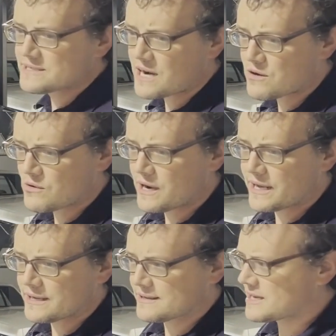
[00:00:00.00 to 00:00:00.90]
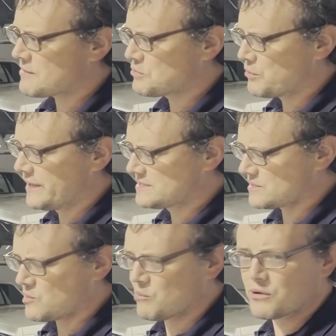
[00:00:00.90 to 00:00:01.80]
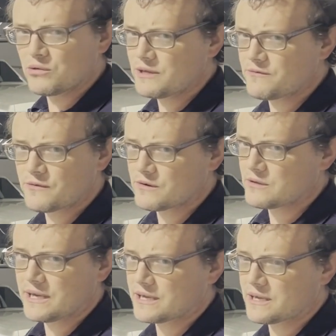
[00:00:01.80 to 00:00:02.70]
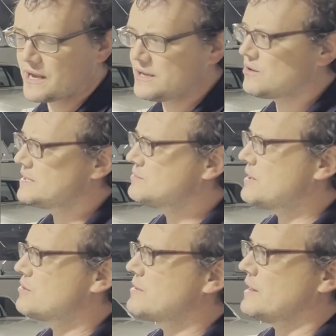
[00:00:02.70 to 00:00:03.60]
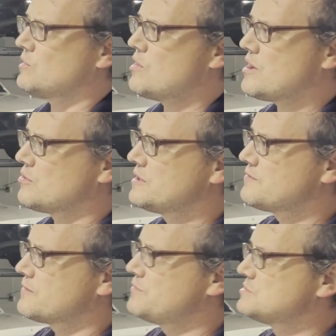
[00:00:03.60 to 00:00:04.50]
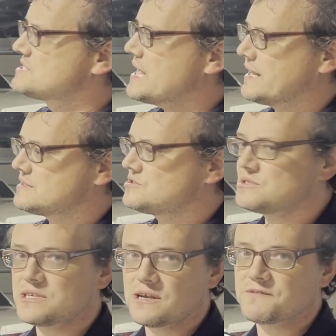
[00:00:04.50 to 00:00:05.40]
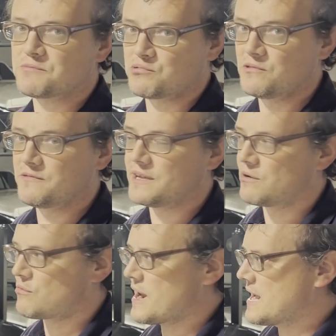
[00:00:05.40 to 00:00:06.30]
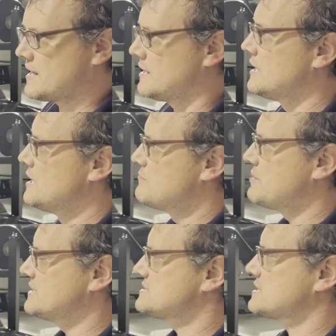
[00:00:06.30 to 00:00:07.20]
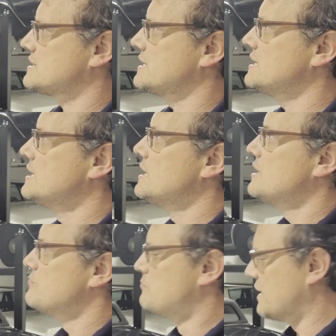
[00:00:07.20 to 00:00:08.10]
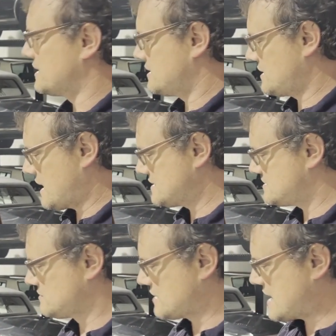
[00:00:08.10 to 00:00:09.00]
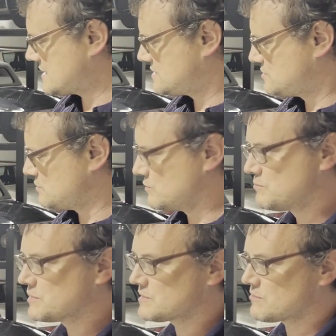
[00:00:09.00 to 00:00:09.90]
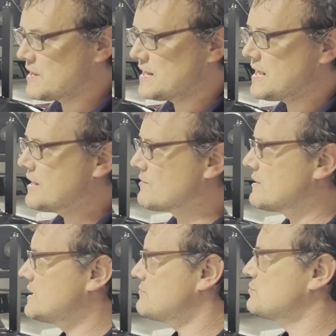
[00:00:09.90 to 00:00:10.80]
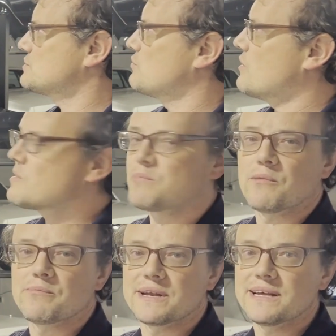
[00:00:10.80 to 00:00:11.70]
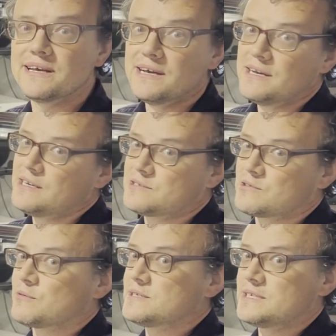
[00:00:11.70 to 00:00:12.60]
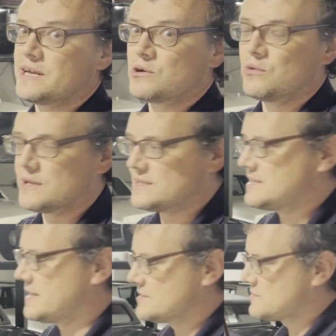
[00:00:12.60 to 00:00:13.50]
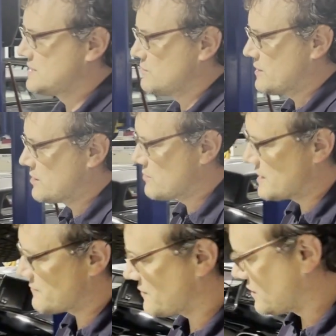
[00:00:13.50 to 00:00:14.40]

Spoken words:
car running a couple weeks ago, but only for like, you know, I didn't want to run it long, only for a few seconds, just enough to prove that it ran, basically. But I still had to put the radiator in it and put the water pump in it, so there wasn't any coolant in it, so I didn't want to run it for